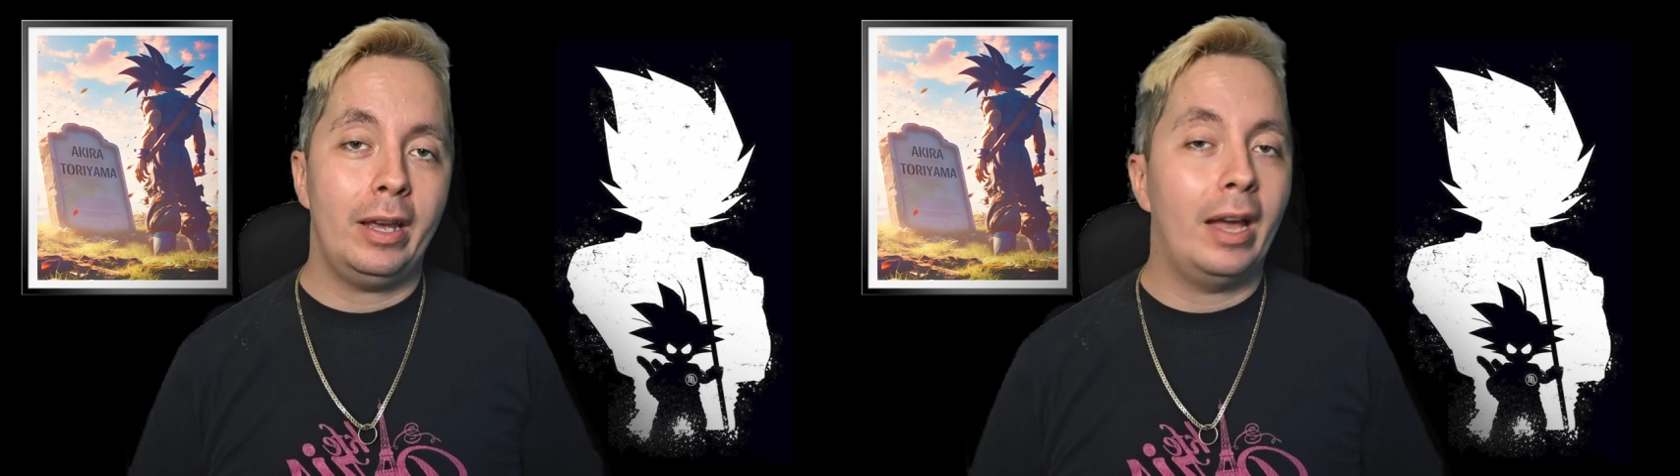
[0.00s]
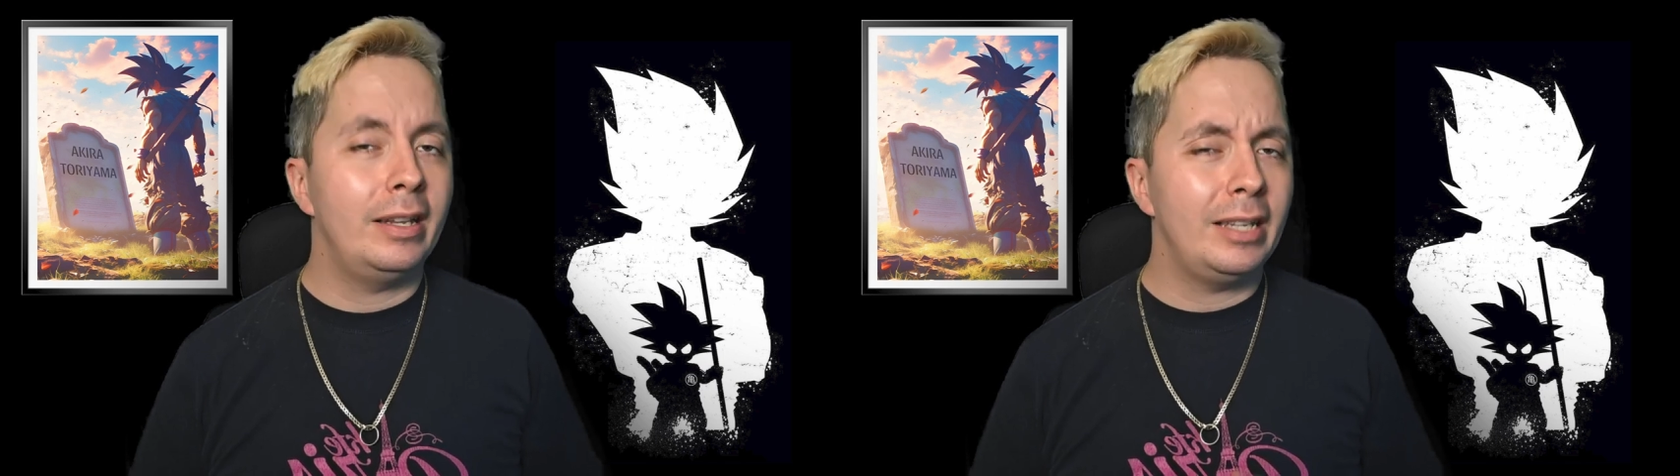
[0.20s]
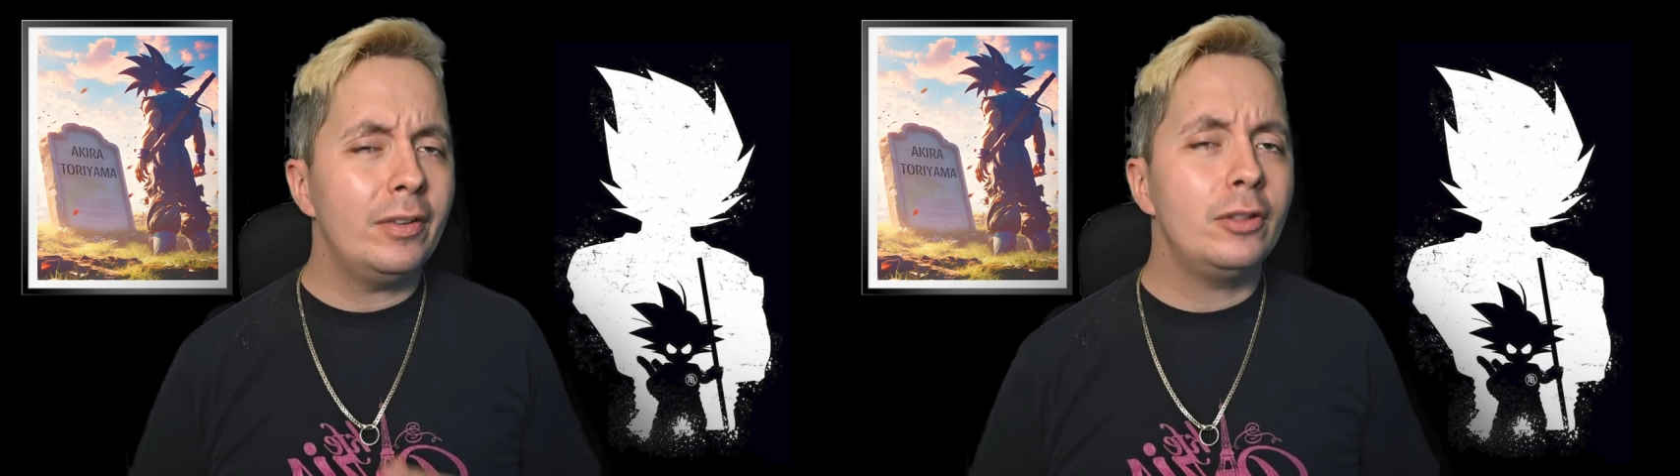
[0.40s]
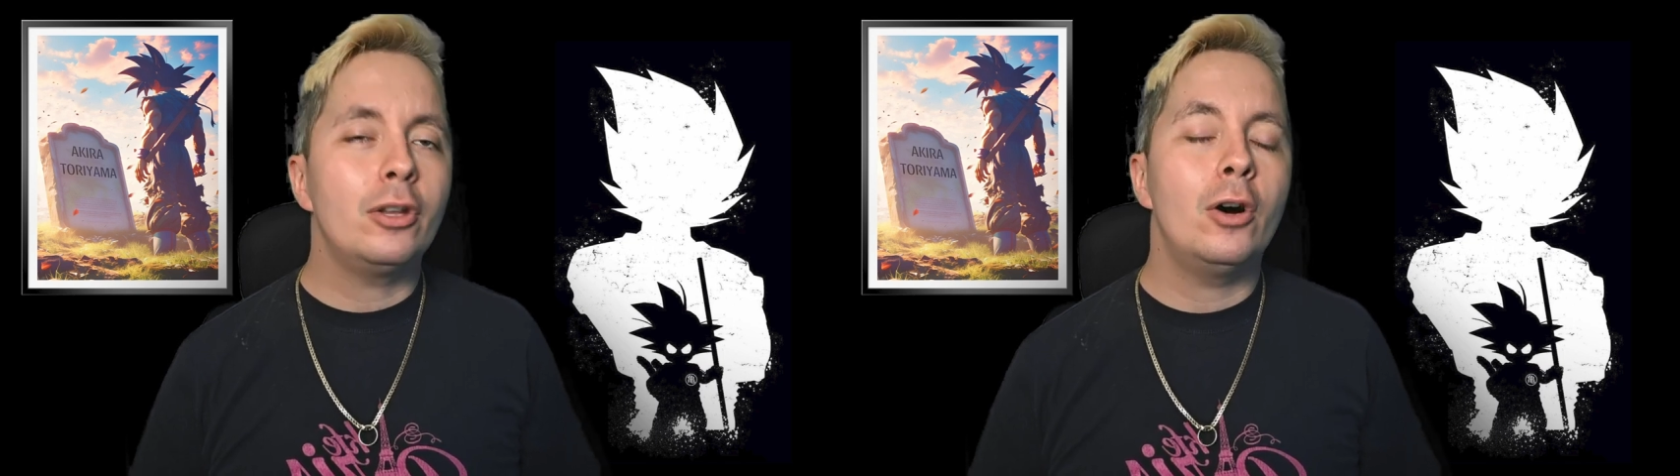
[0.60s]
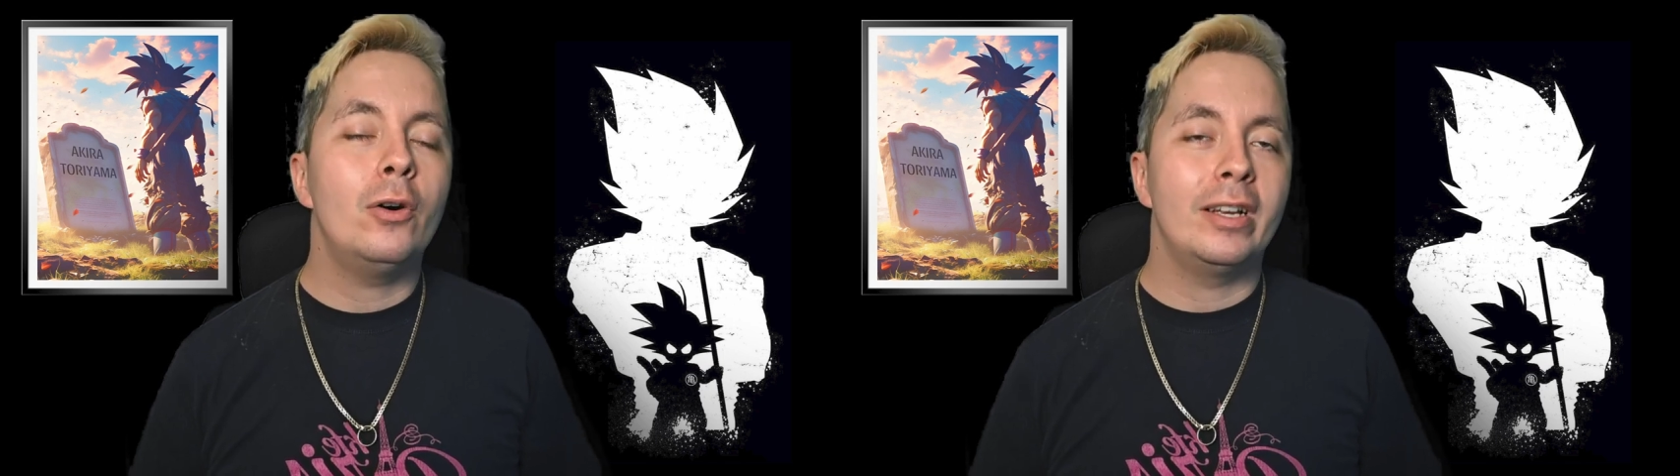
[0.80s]
and even
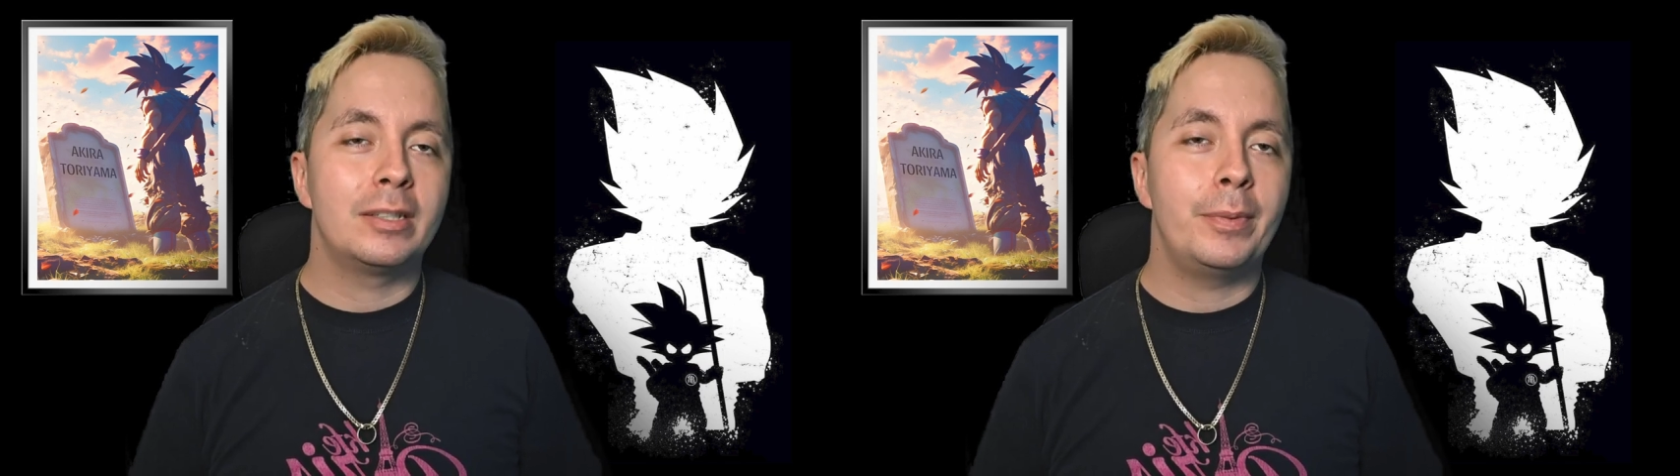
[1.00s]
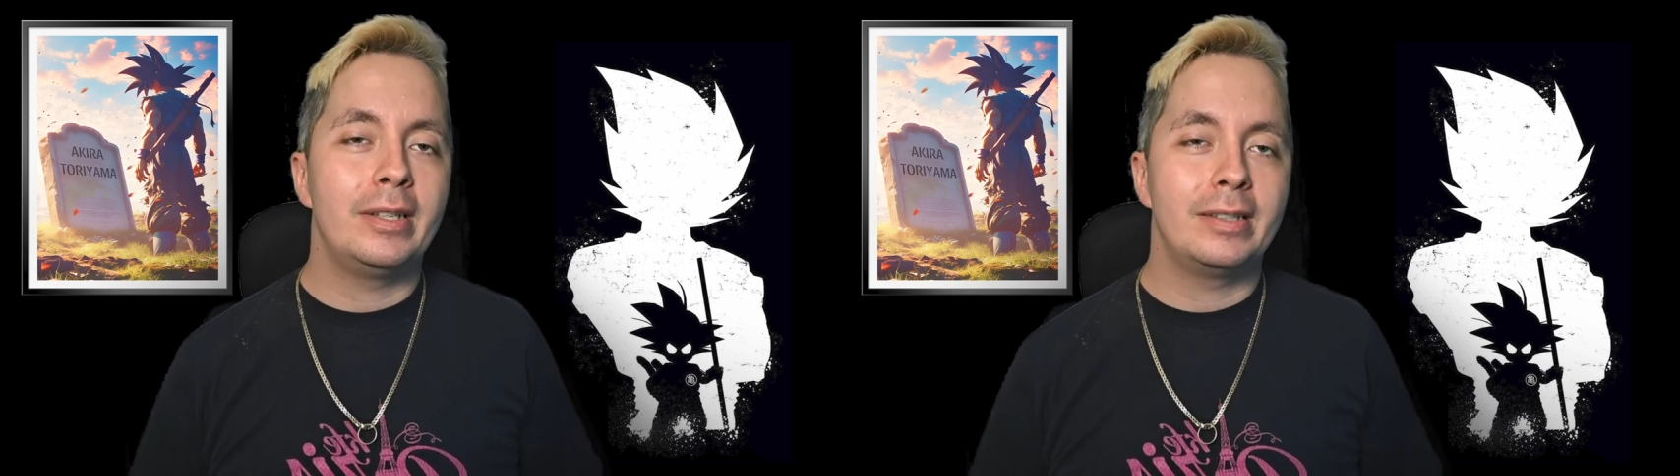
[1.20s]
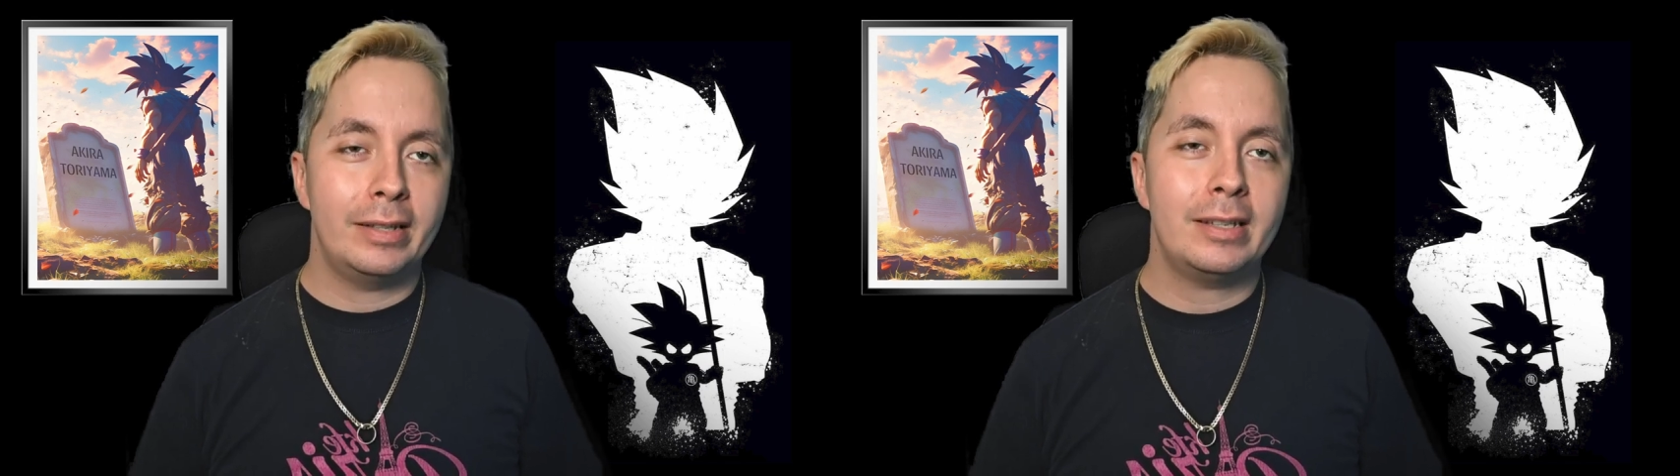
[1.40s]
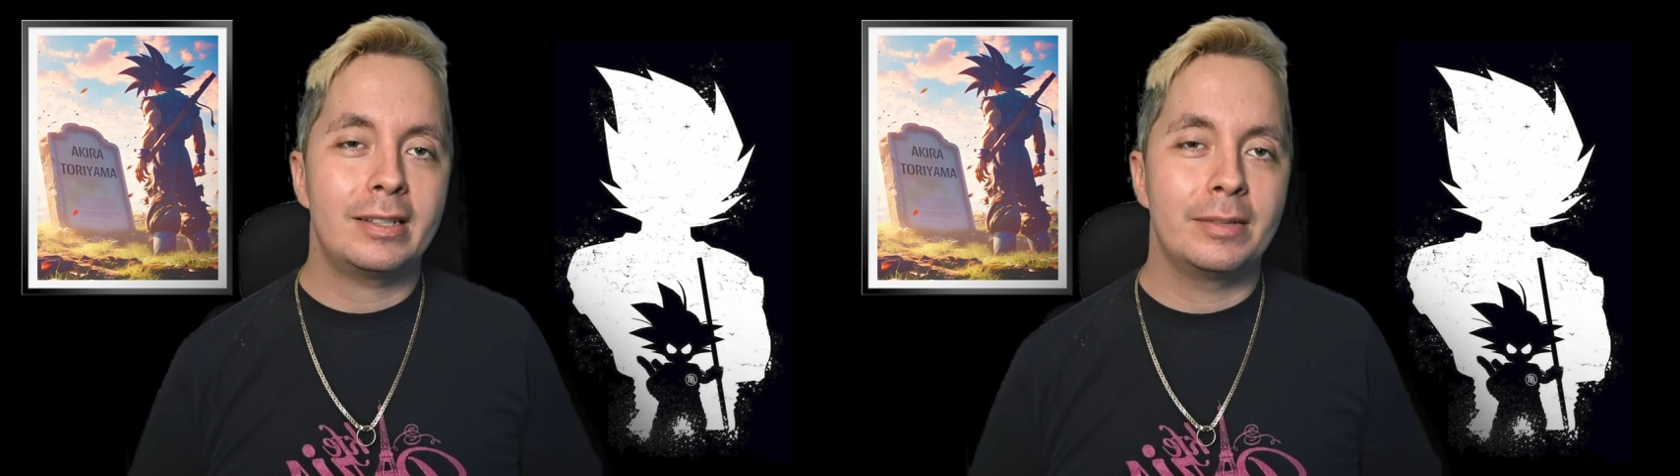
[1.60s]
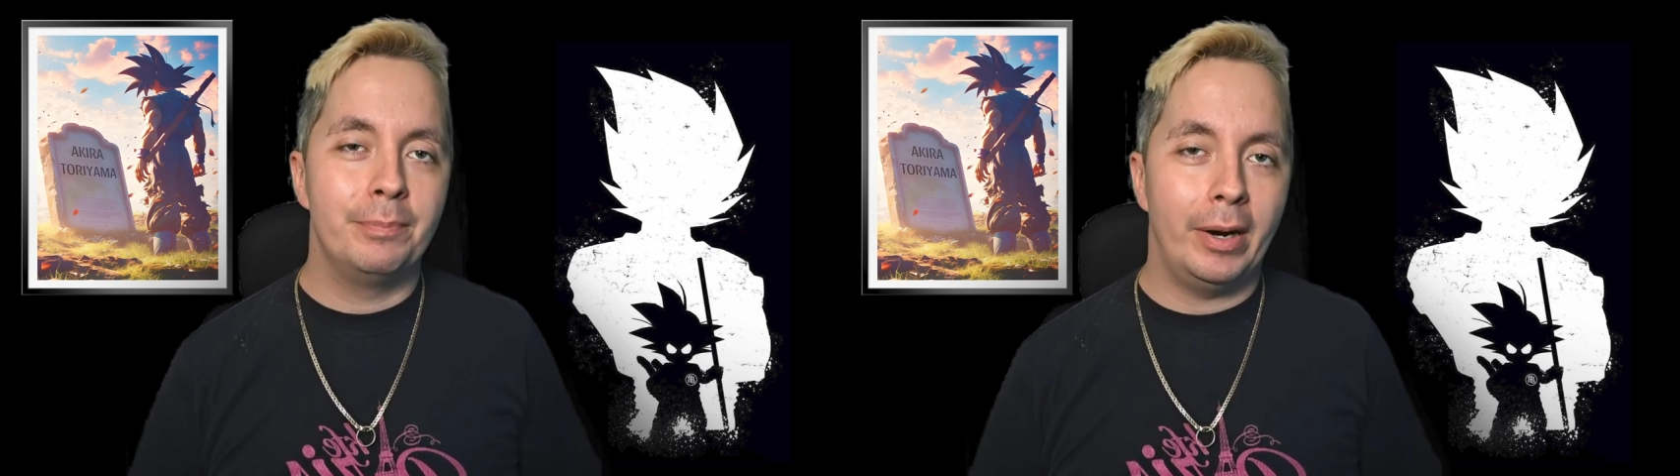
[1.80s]
though it's been
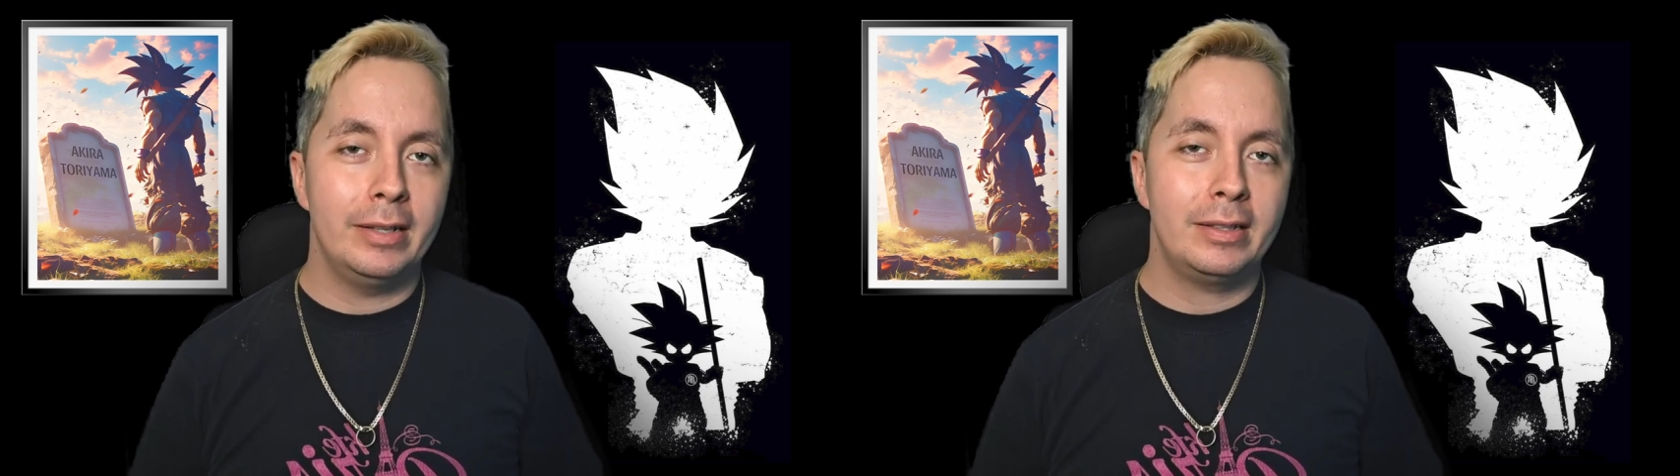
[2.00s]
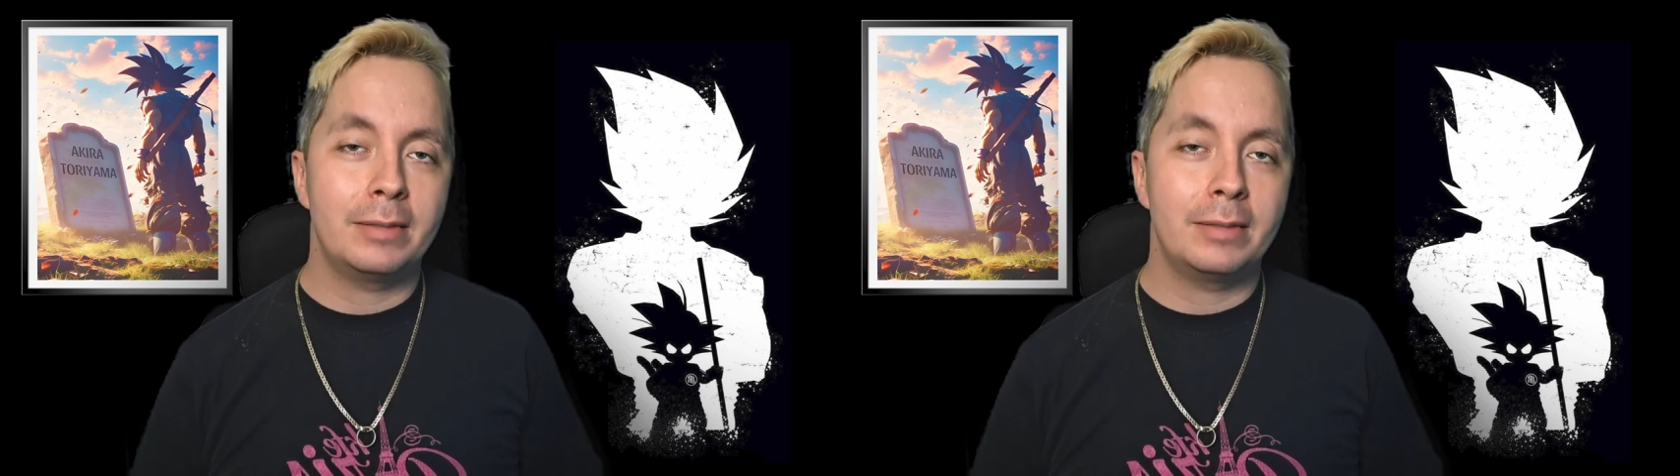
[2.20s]
6 months,